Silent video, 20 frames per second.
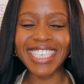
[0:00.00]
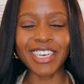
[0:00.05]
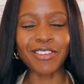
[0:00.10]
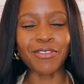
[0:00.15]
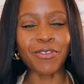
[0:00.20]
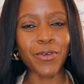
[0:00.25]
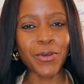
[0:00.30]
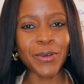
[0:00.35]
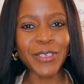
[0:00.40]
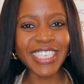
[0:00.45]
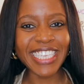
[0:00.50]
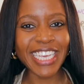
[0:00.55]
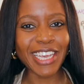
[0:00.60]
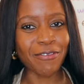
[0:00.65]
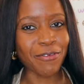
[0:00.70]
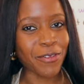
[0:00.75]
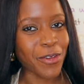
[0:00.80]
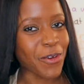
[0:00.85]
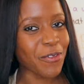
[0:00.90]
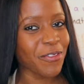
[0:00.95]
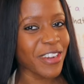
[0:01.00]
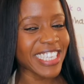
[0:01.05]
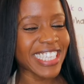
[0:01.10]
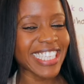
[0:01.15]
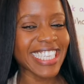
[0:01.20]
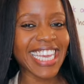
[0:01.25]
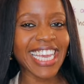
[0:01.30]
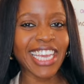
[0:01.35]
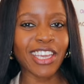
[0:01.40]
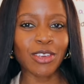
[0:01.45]
And of course, if you're
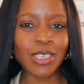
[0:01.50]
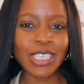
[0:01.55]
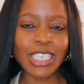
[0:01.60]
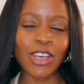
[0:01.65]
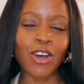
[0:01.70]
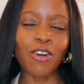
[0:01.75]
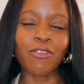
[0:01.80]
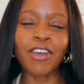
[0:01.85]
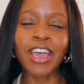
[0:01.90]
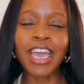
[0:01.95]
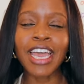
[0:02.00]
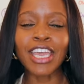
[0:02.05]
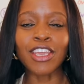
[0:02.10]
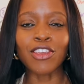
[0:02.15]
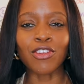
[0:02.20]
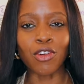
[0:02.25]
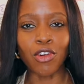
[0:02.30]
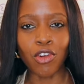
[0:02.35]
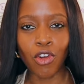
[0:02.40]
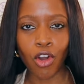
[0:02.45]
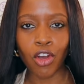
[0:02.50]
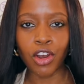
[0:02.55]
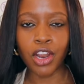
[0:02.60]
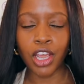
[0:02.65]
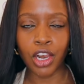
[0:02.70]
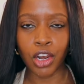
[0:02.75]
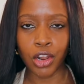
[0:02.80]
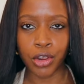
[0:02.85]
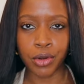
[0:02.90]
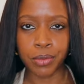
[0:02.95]
facing it yourself, you're not
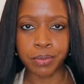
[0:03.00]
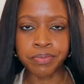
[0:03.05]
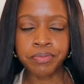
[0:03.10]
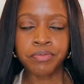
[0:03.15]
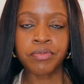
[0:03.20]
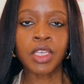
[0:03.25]
alone.